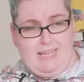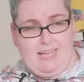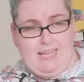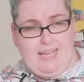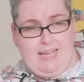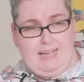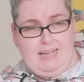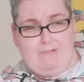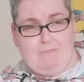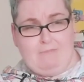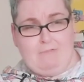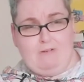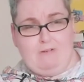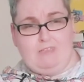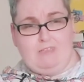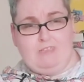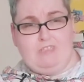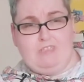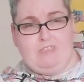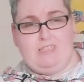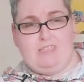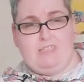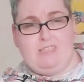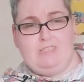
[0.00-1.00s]
in which
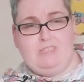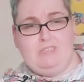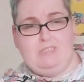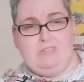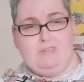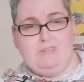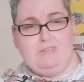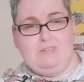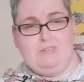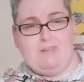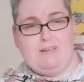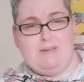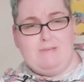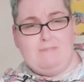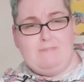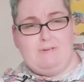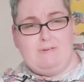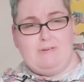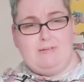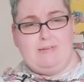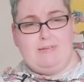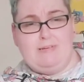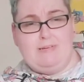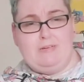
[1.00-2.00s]
you can use it,
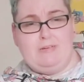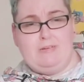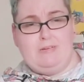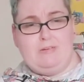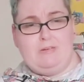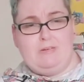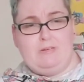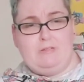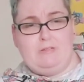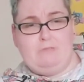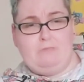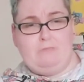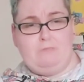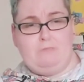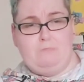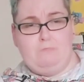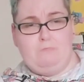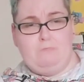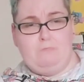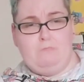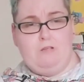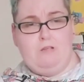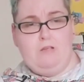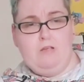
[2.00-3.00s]
but you could
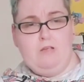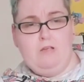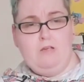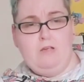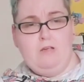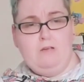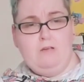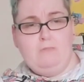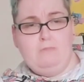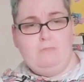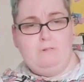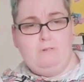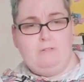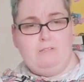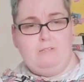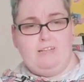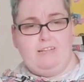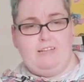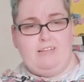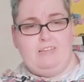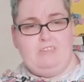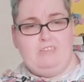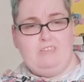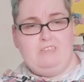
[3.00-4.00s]

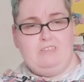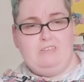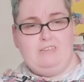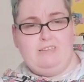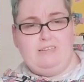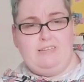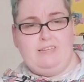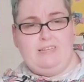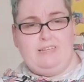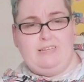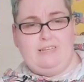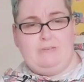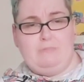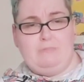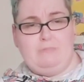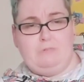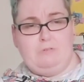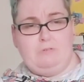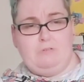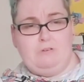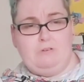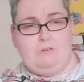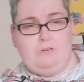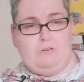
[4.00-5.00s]
potentially put
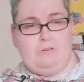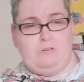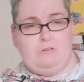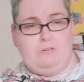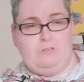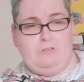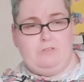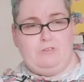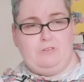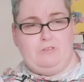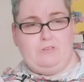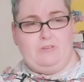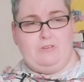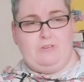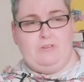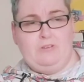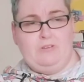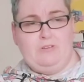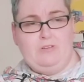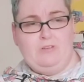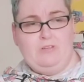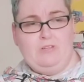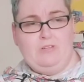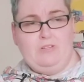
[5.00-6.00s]
it onto
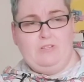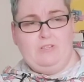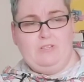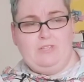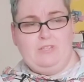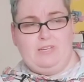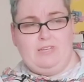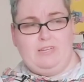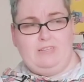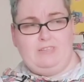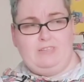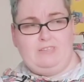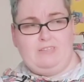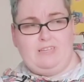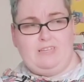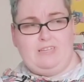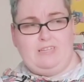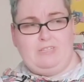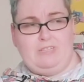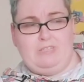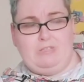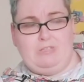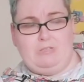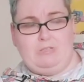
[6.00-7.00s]
things
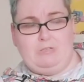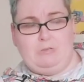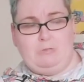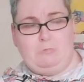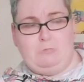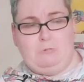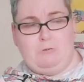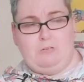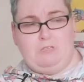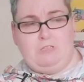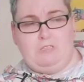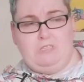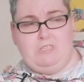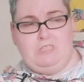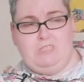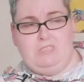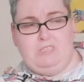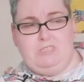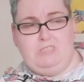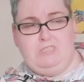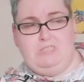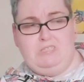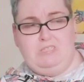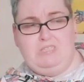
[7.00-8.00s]
like
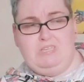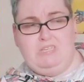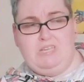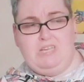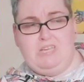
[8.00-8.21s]
toothbrushes,